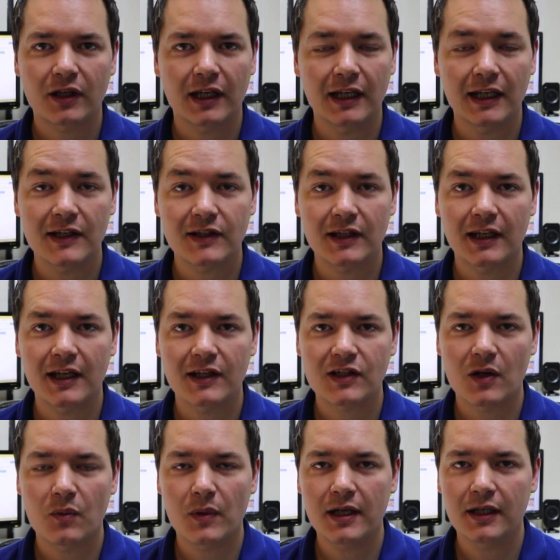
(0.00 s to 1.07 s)
It is in there
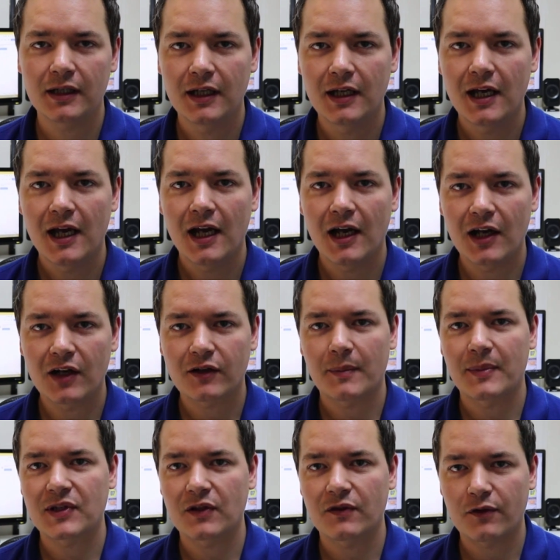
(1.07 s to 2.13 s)
somewhere. Uh, grab
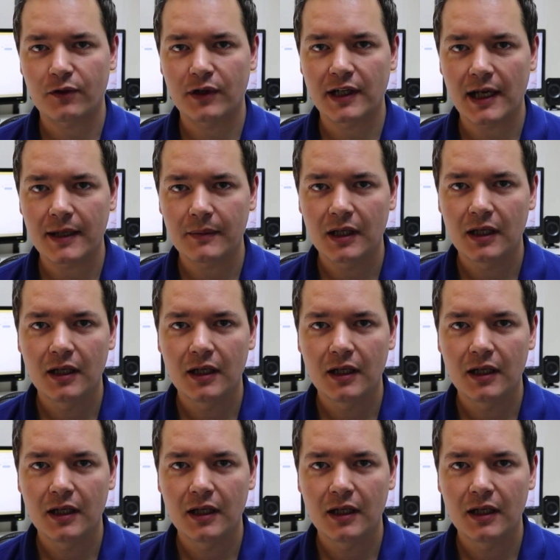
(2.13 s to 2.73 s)
yourself a free game.